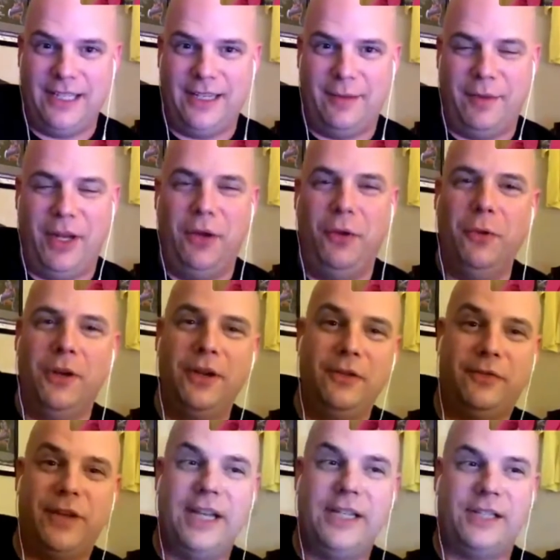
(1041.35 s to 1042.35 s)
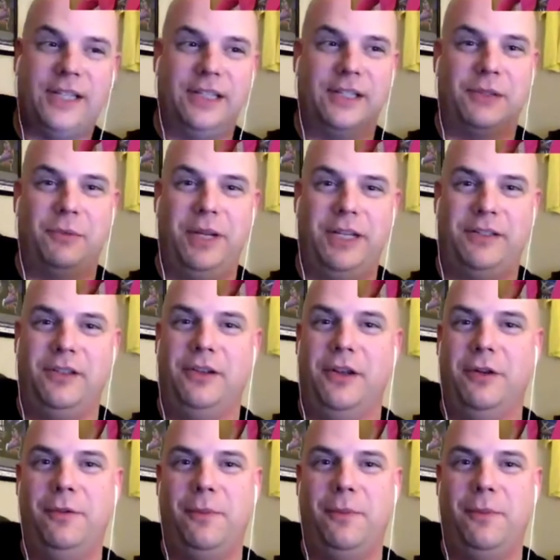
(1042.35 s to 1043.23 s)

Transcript: I mean, who are you facing this week? Do you know?